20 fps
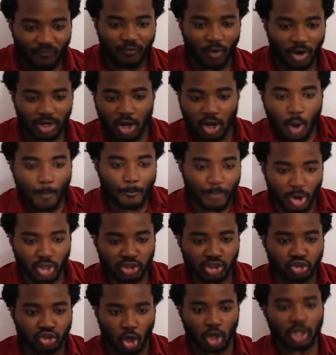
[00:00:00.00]
one,
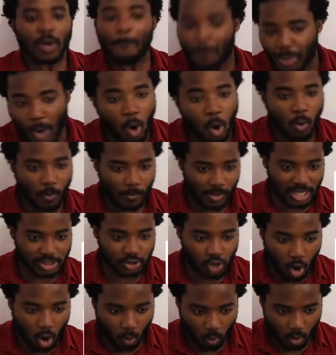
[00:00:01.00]
push, tot, boom. Let's go.